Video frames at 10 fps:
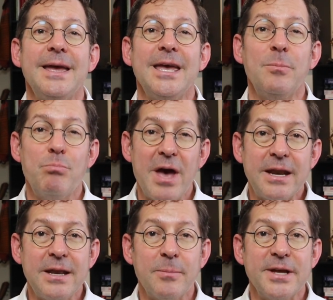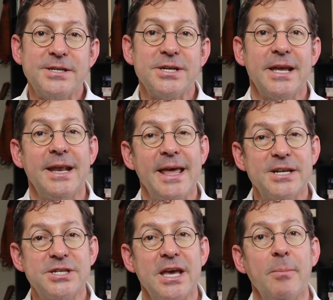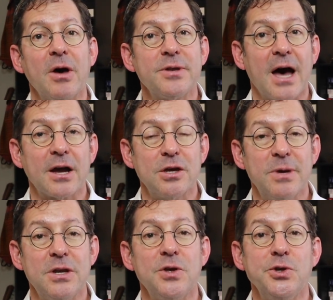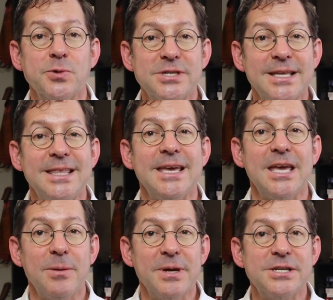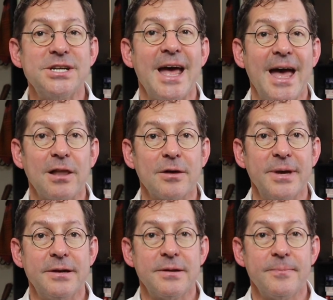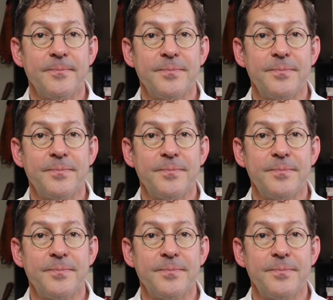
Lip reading: embed an image in an HTML document using the image element,